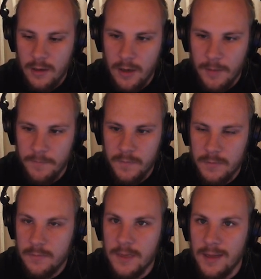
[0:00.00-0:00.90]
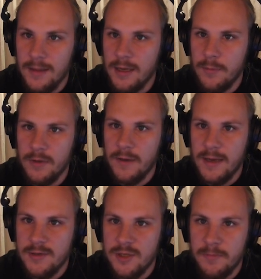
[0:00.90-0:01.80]
that little bit of
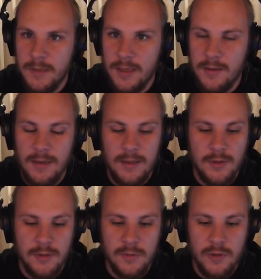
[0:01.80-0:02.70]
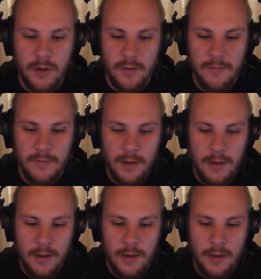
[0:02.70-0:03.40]
extra speed in terms of